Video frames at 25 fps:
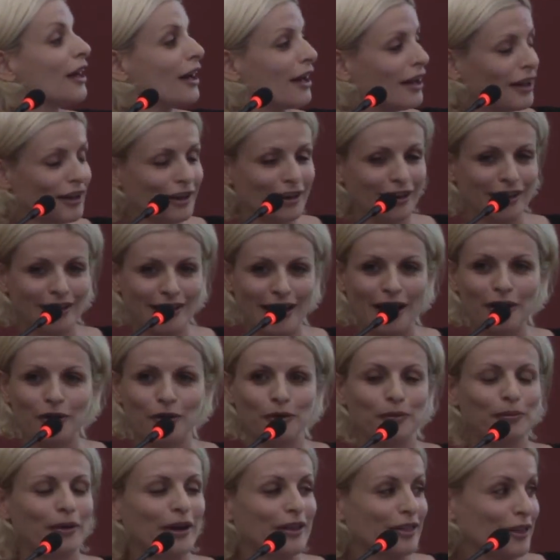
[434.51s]

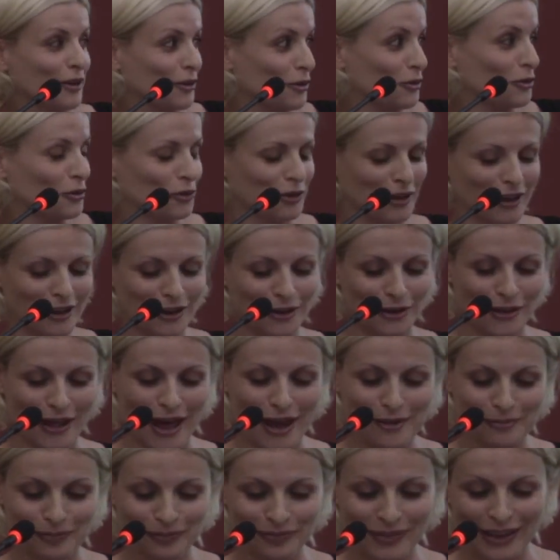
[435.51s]
Jakob, I think you should hear
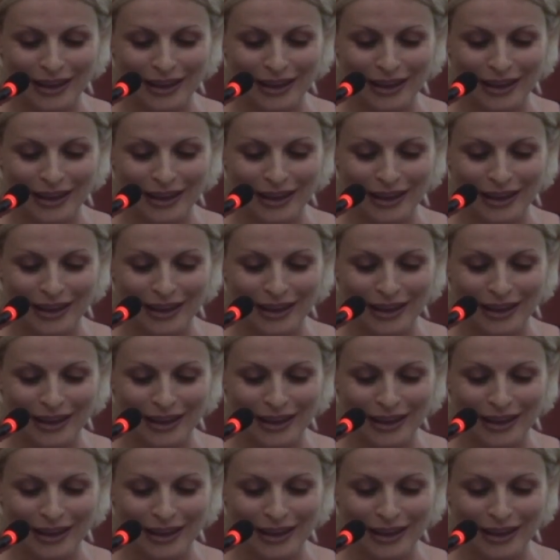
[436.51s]
that.